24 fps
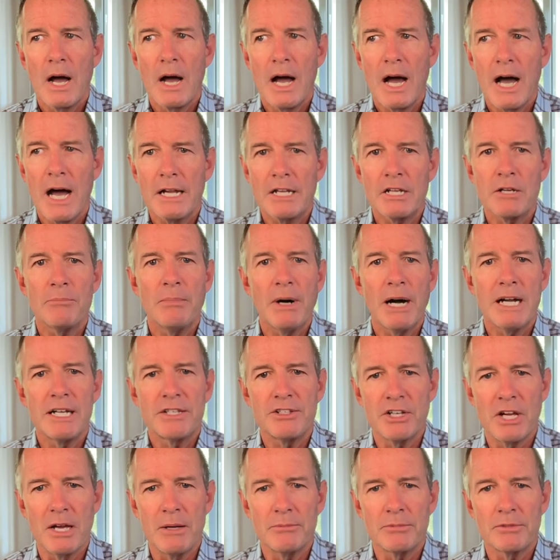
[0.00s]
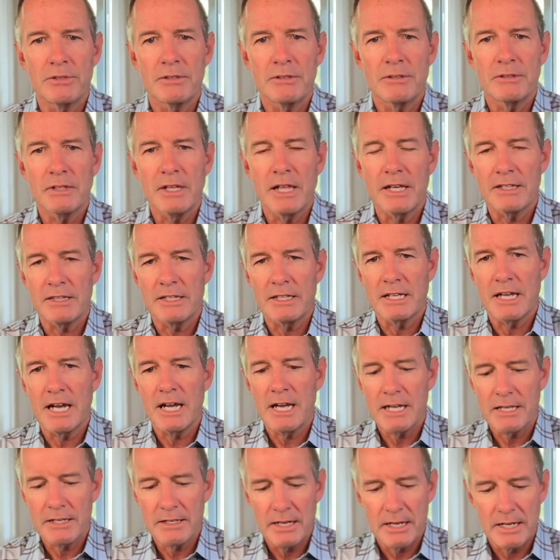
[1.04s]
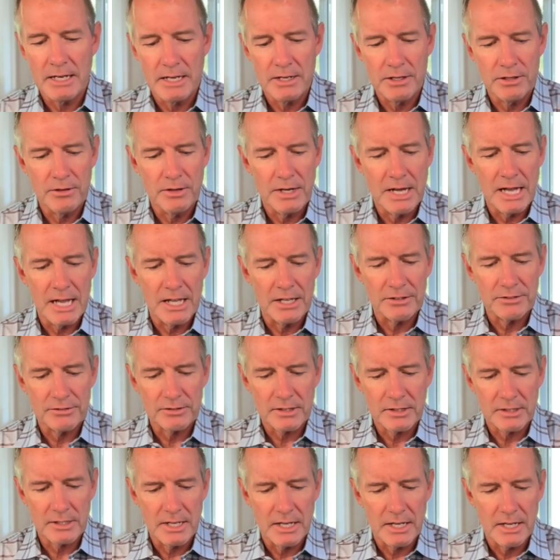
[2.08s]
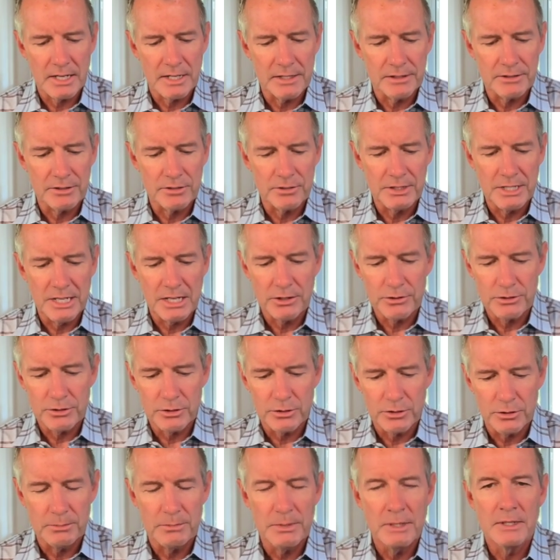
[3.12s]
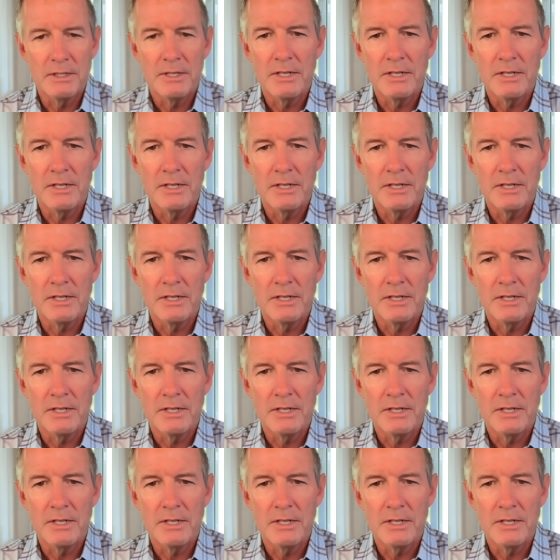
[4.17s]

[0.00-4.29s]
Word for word: how do you buy gems? Like the guy who asked UDL Tube